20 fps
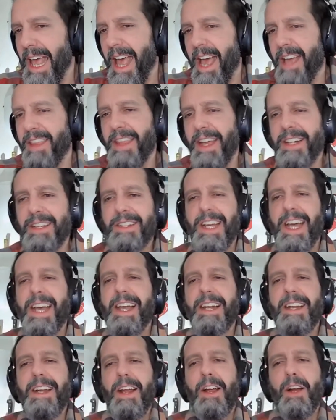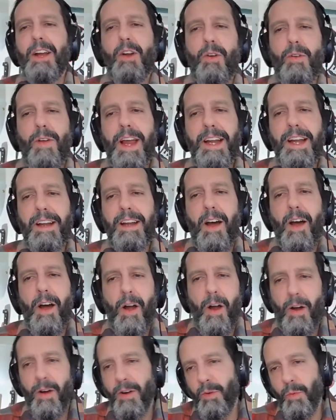and then 10 great
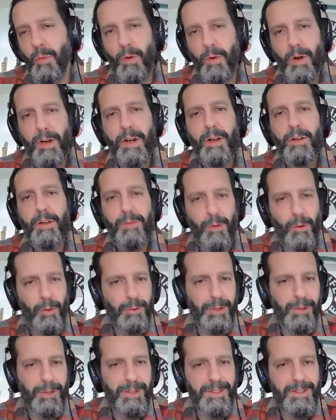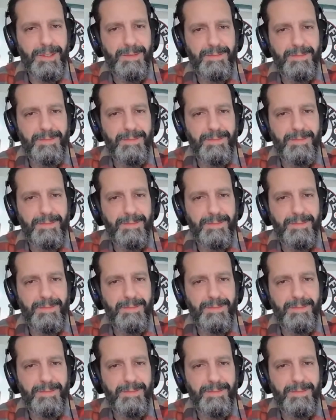hard work folders.